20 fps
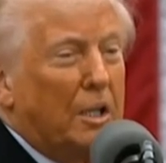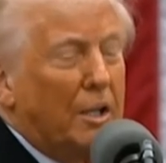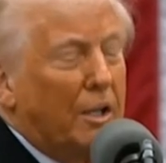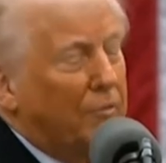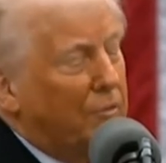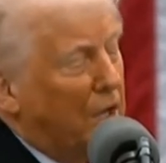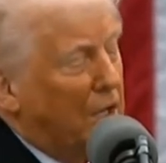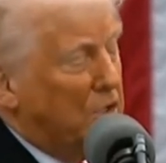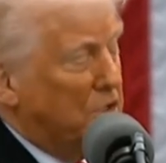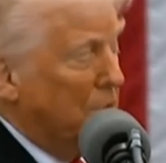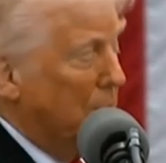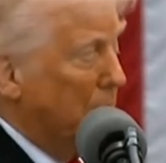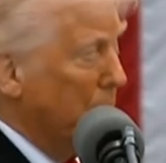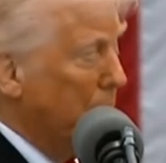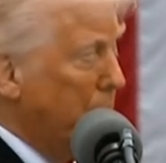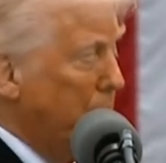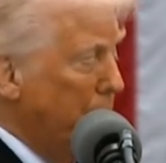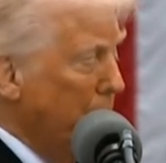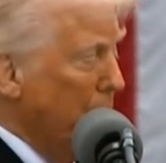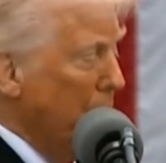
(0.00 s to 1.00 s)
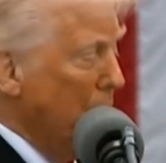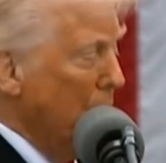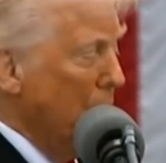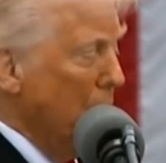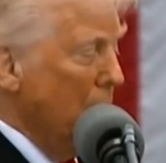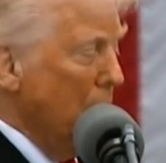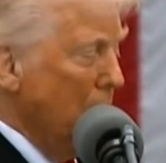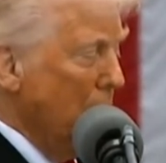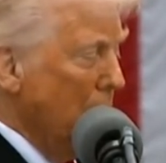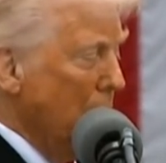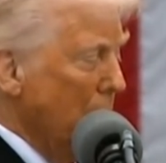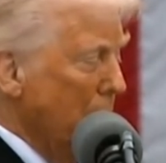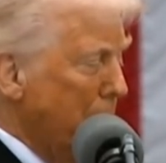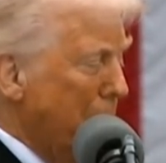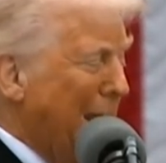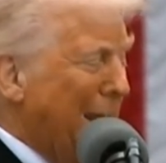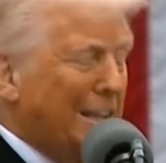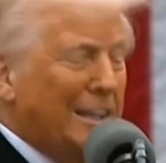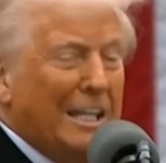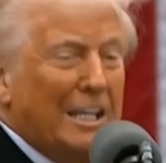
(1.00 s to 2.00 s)
and they've got some
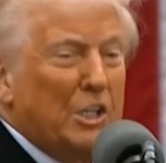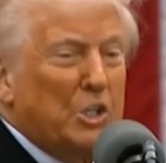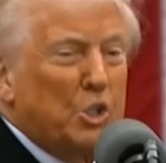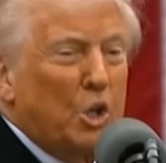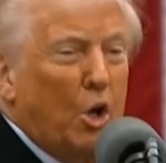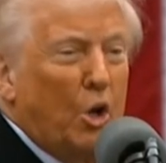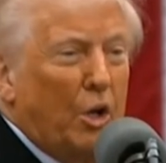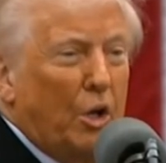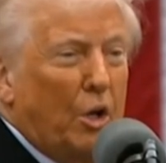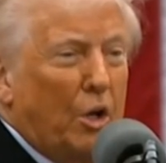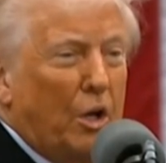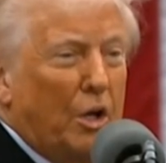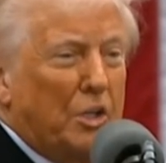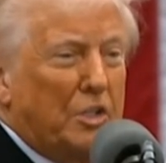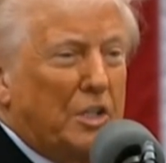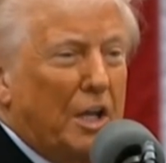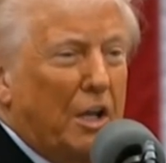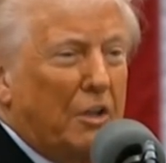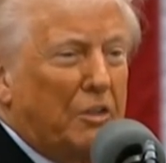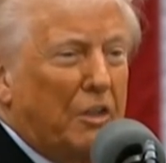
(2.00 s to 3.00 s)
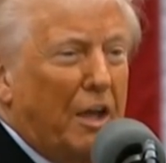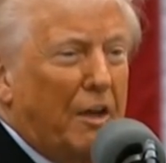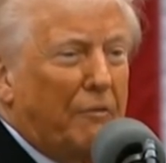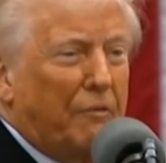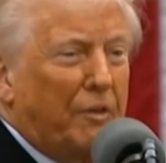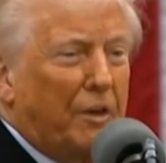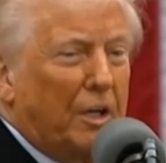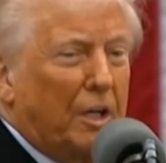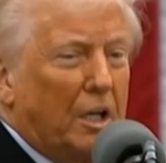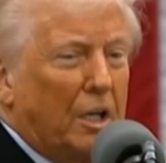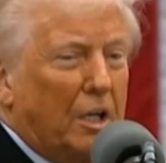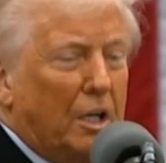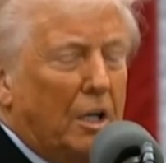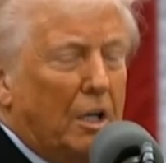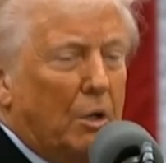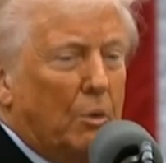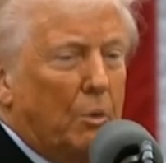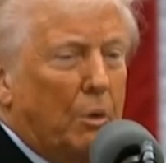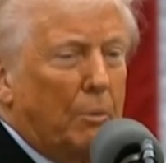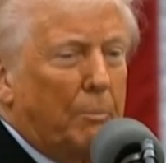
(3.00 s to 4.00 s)
bad things going on in South Africa. You
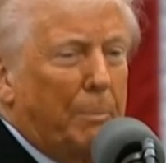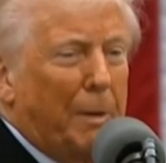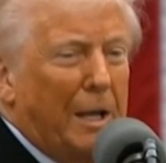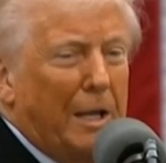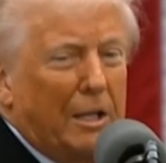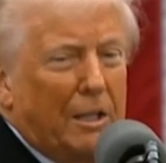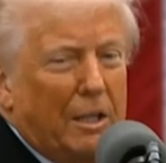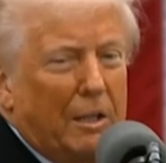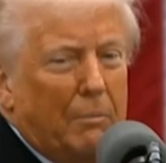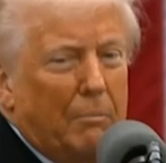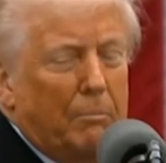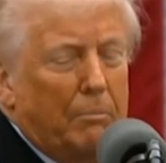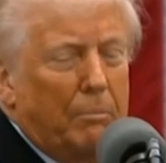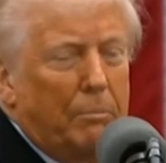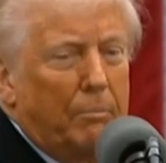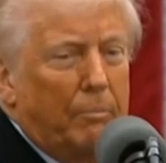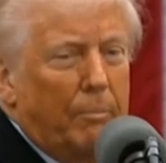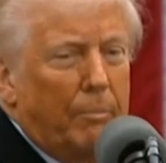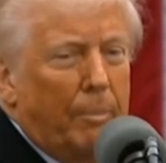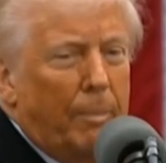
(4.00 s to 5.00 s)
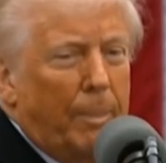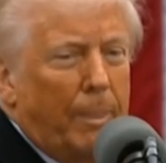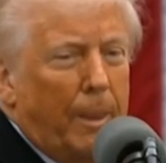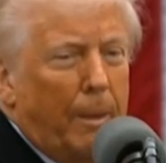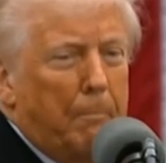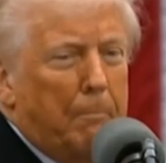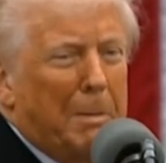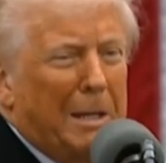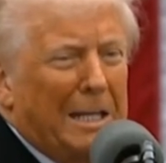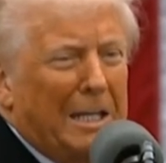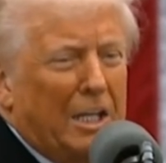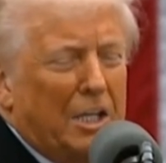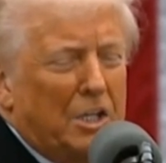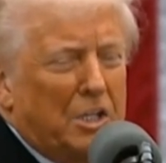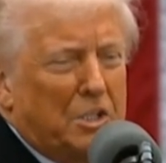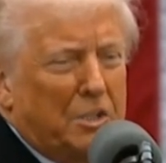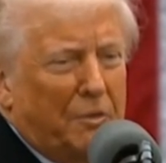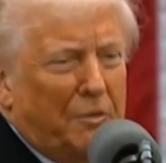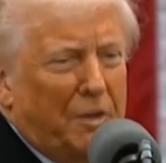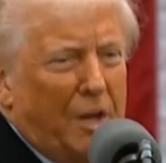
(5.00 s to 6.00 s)
know, we're paying them
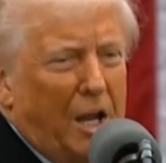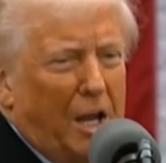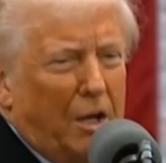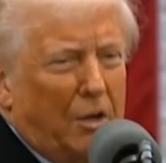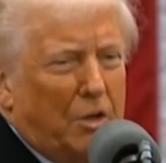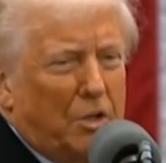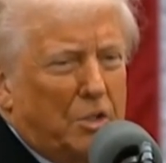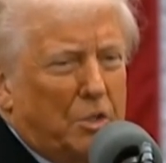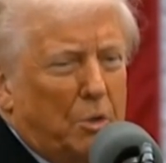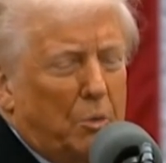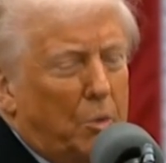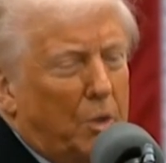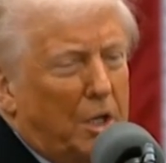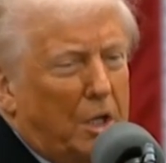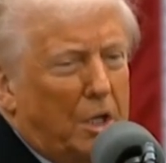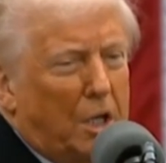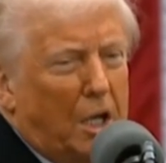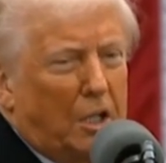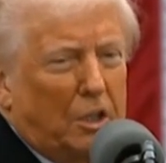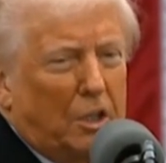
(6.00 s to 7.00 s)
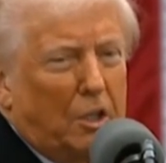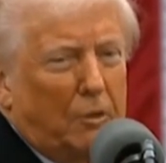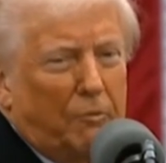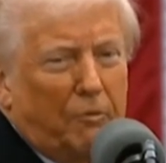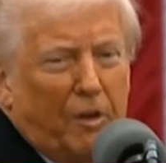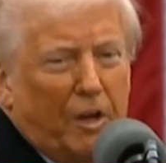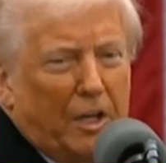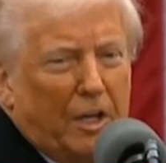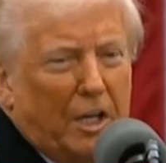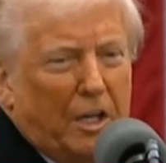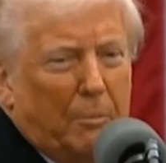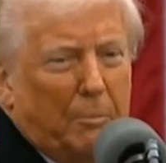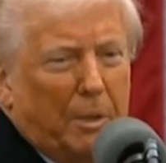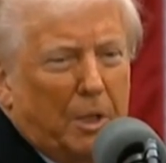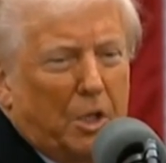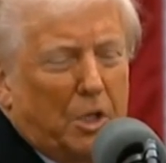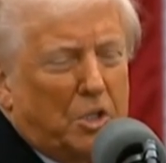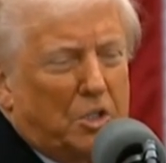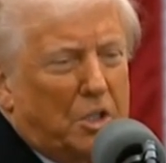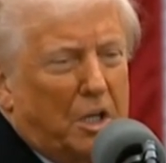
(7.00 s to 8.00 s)
billions of dollars, and we cut the funding
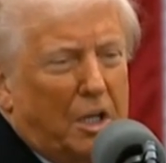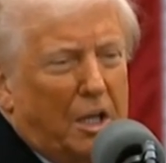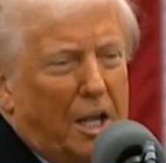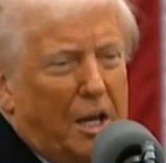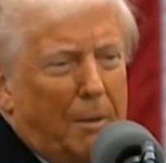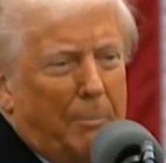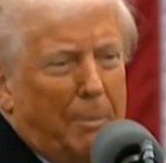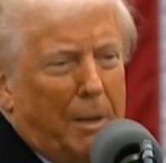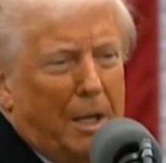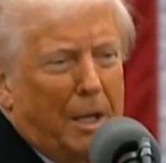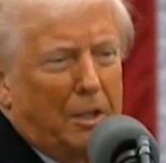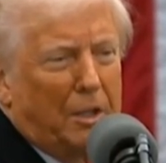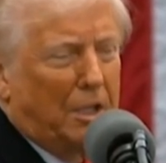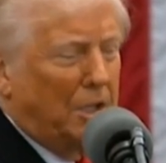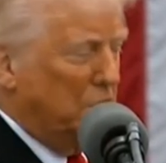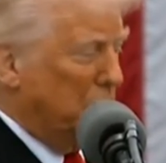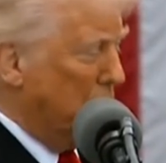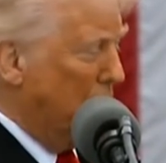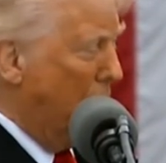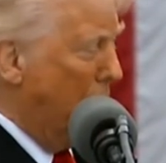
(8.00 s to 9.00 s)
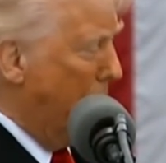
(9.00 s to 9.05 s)
because a lot of bad things are